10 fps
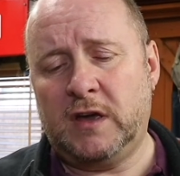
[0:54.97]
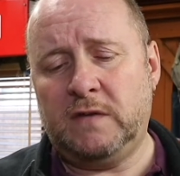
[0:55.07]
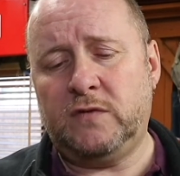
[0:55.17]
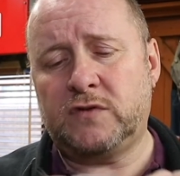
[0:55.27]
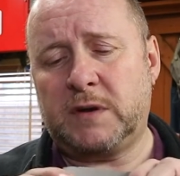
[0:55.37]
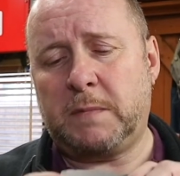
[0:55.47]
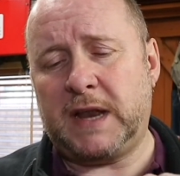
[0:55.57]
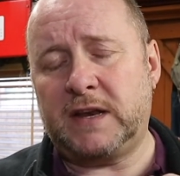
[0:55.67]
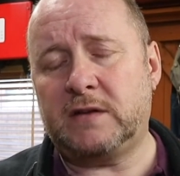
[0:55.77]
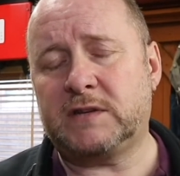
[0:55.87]
if you try to
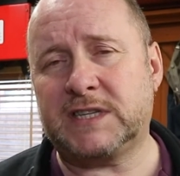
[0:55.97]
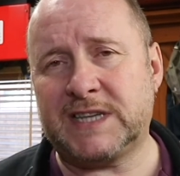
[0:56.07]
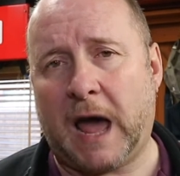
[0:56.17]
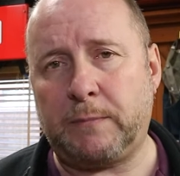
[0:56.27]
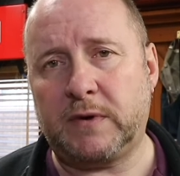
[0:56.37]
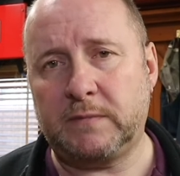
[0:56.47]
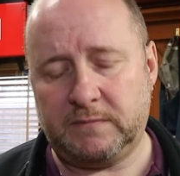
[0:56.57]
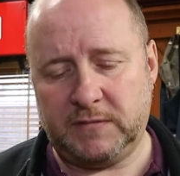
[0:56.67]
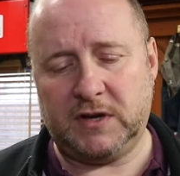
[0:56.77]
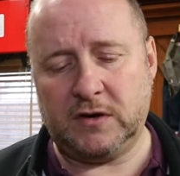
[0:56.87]
bend it, it'd snap
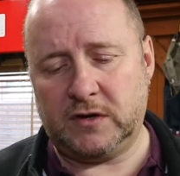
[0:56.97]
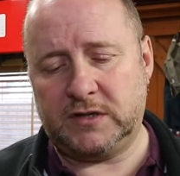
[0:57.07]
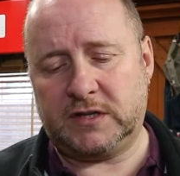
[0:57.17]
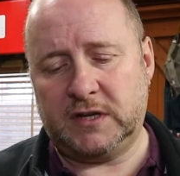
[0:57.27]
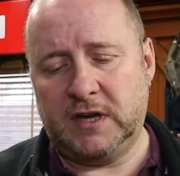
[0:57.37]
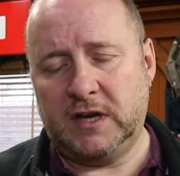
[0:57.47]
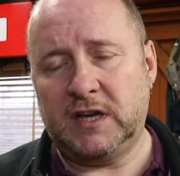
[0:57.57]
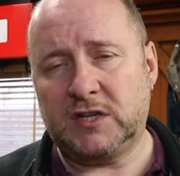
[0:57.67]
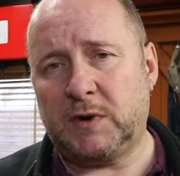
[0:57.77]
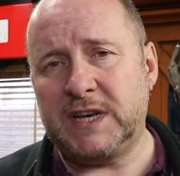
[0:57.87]
because
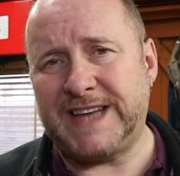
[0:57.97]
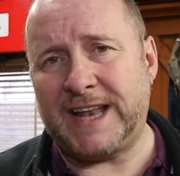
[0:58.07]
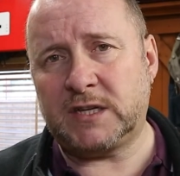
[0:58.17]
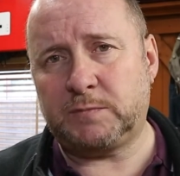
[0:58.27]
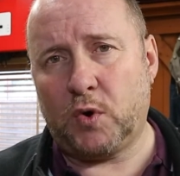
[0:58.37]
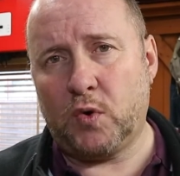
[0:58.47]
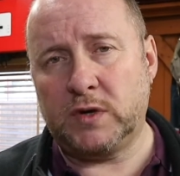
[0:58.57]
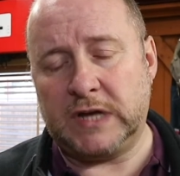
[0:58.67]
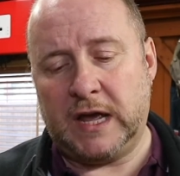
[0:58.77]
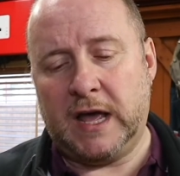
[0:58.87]
it's quite a dense board